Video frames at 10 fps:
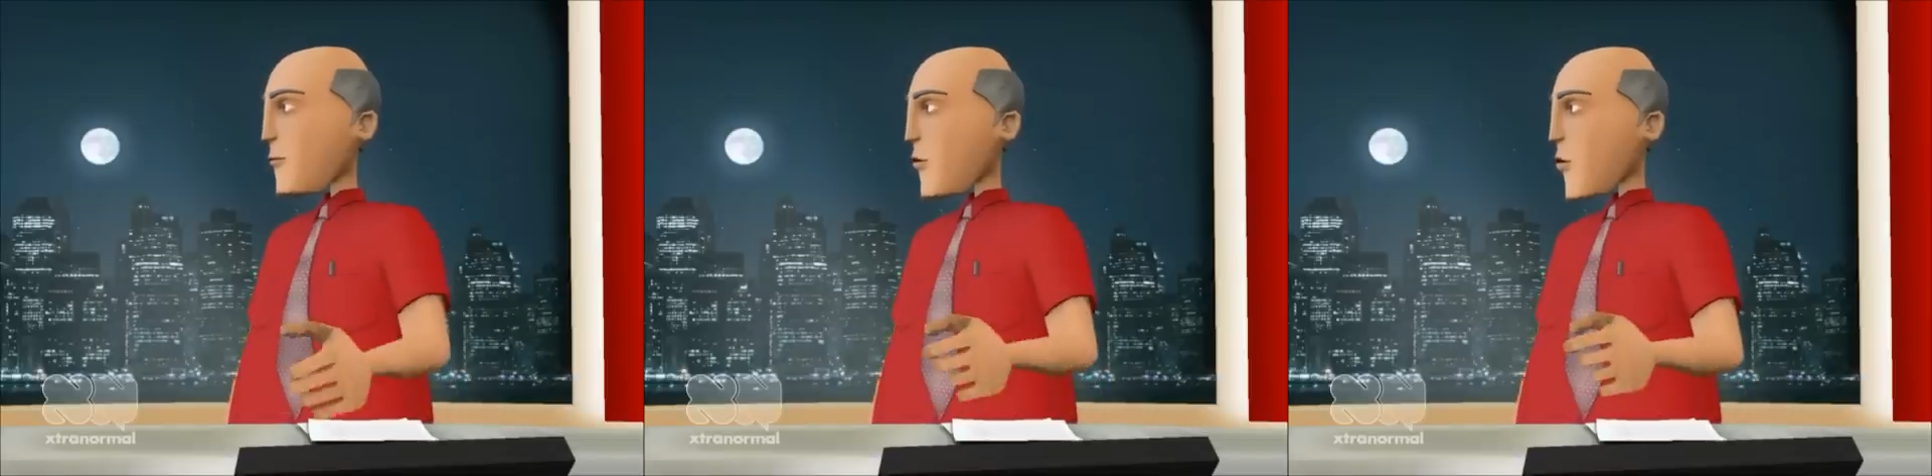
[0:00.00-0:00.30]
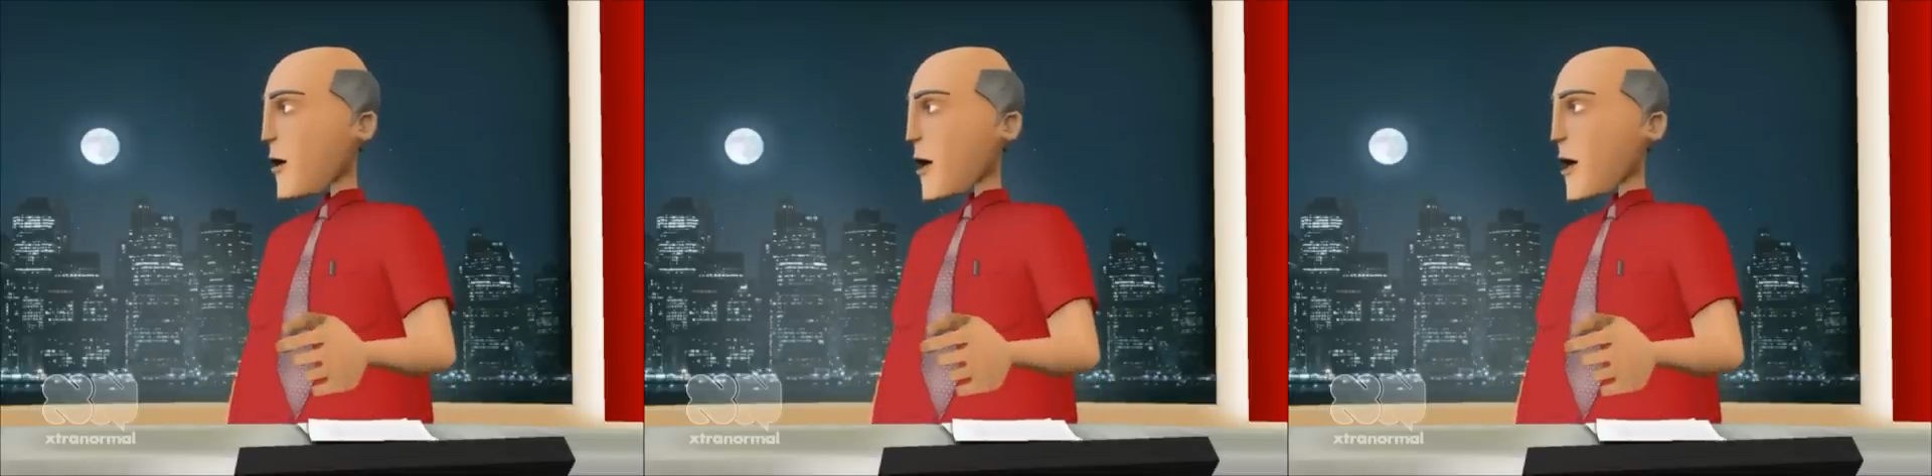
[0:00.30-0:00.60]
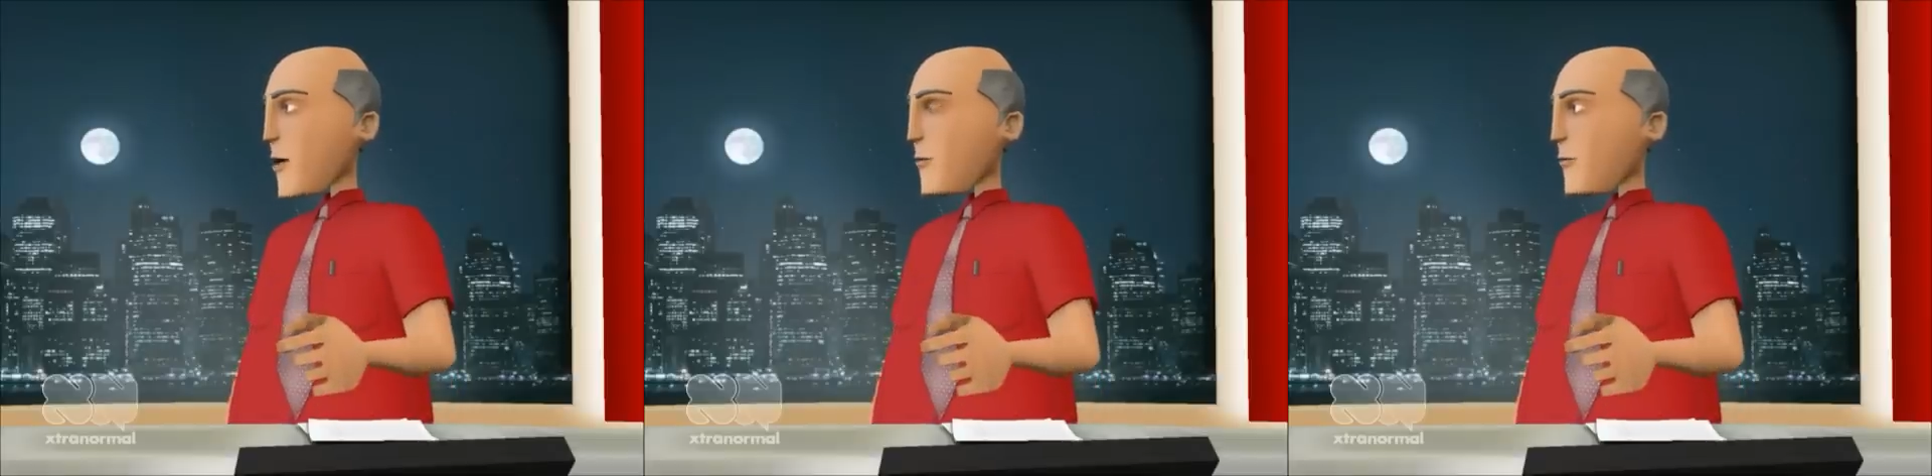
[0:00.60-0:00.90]

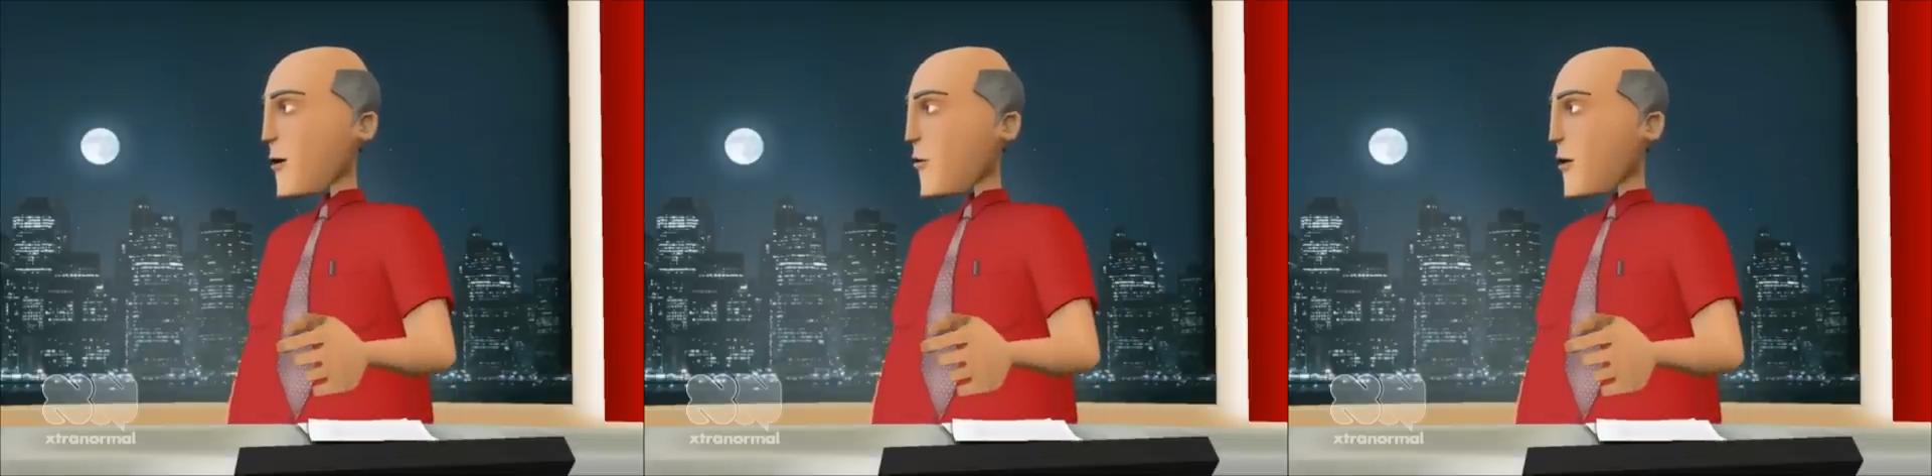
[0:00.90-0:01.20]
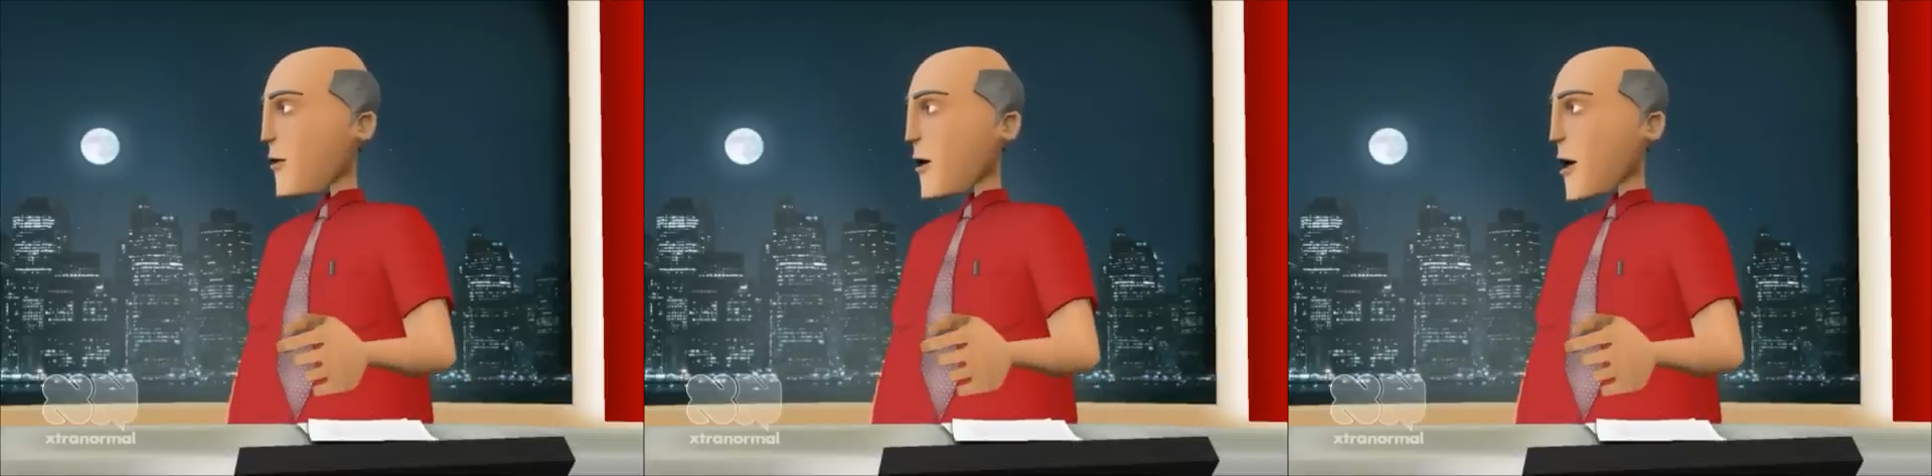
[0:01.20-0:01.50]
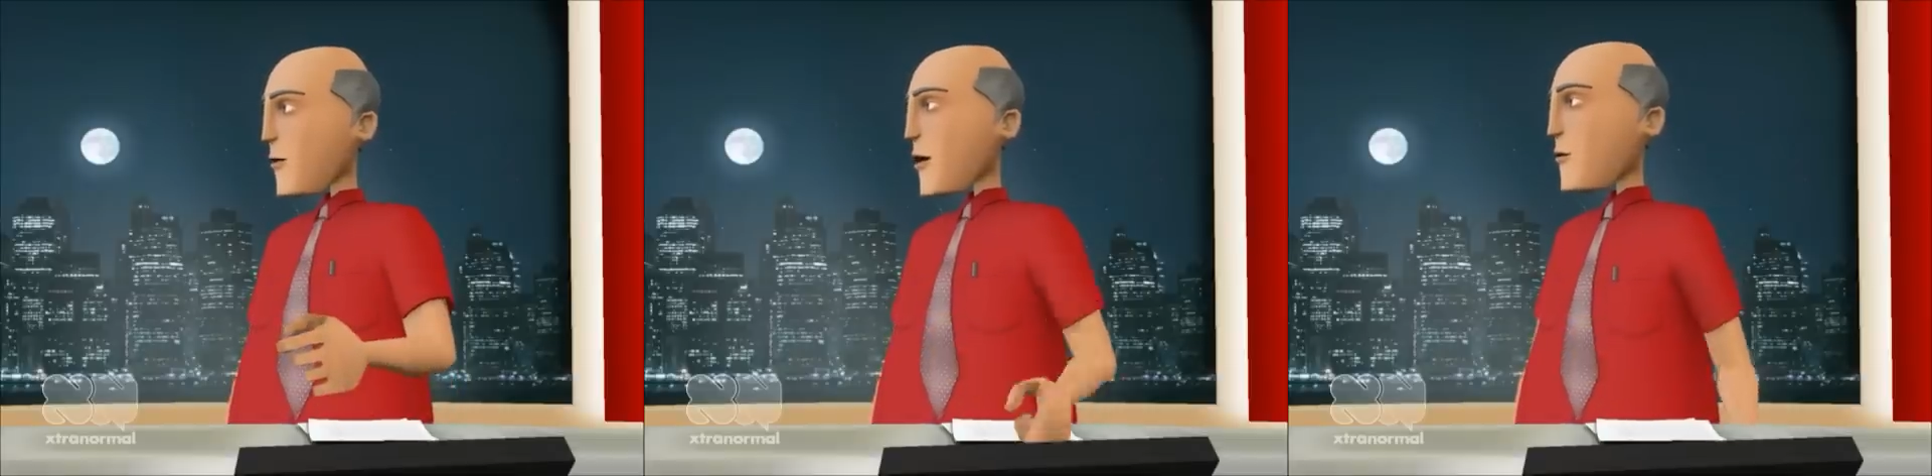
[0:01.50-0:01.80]
Why do they
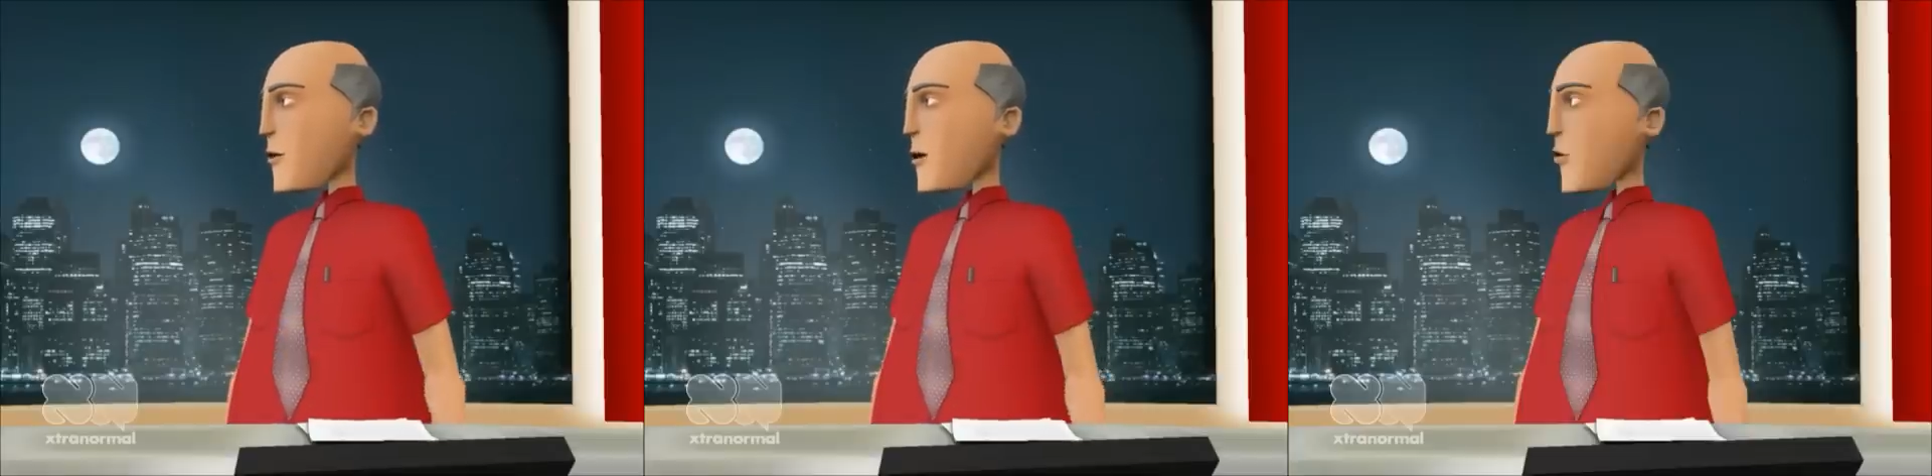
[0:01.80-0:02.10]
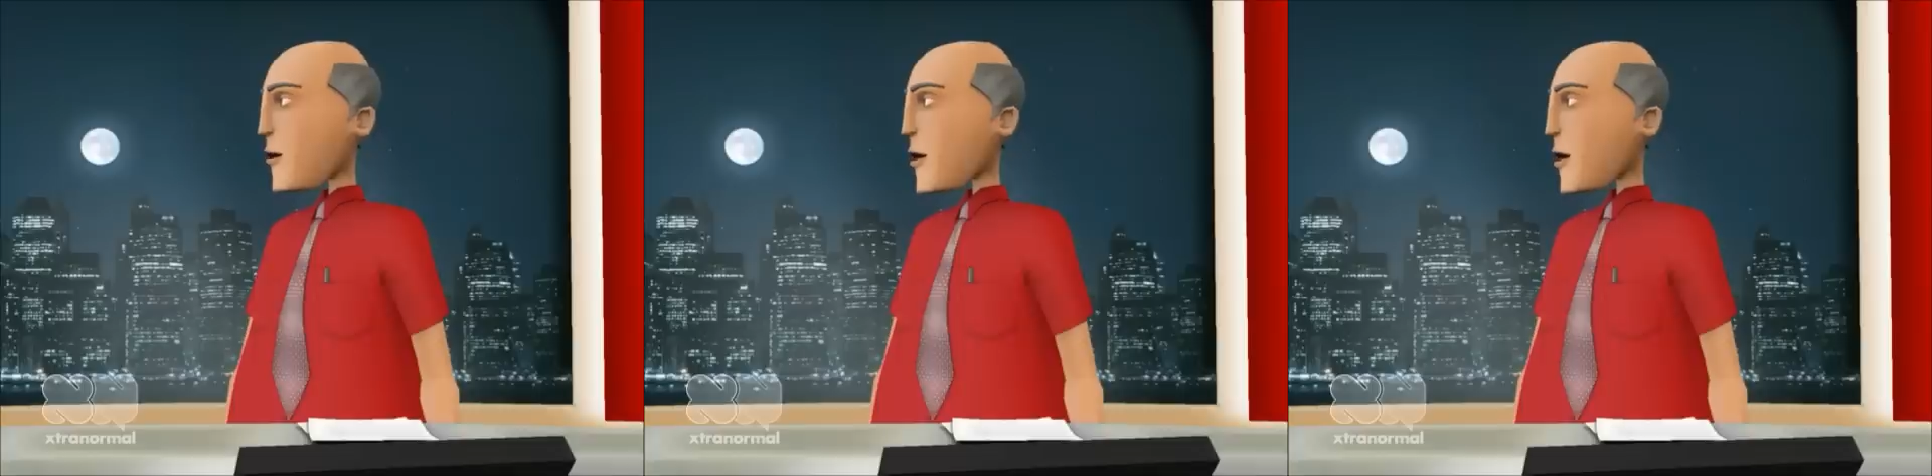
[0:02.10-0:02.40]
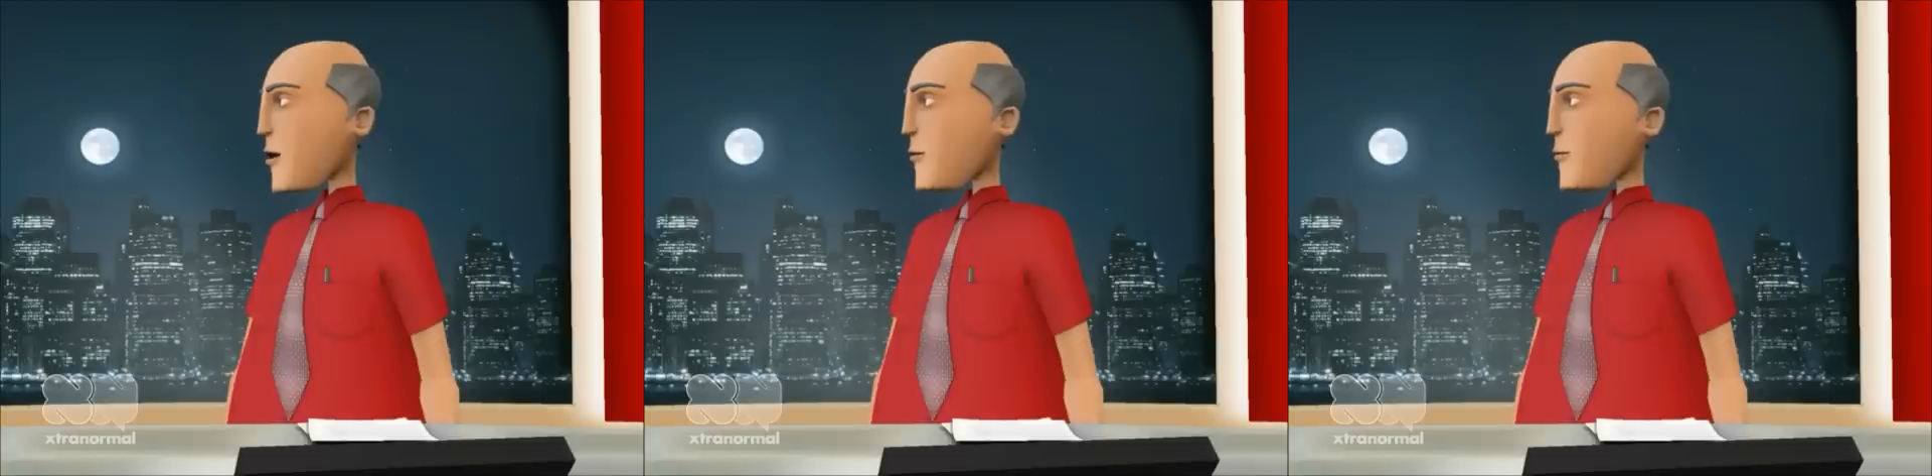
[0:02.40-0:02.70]
line up that way?